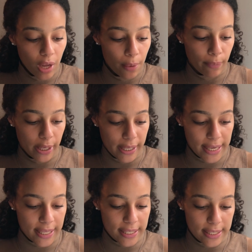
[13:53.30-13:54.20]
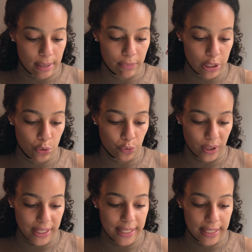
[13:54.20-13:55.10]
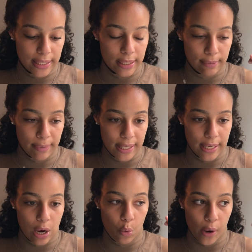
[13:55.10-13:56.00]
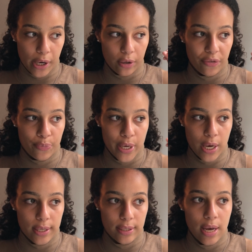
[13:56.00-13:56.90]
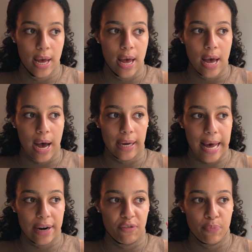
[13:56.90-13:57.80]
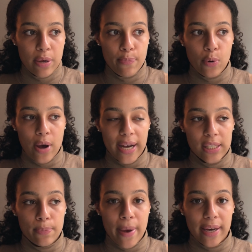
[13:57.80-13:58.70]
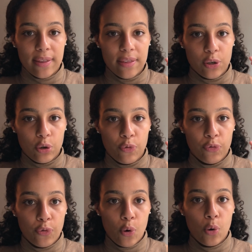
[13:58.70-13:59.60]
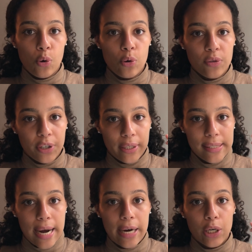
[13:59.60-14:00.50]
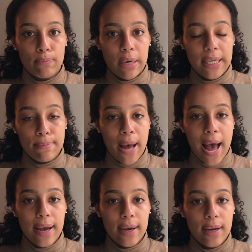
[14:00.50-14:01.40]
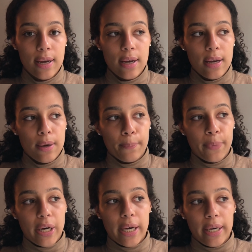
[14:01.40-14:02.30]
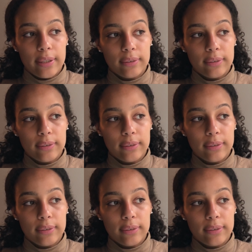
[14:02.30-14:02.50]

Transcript: But this is something you really need to be aware of, because a lot of people expect their entire money back, but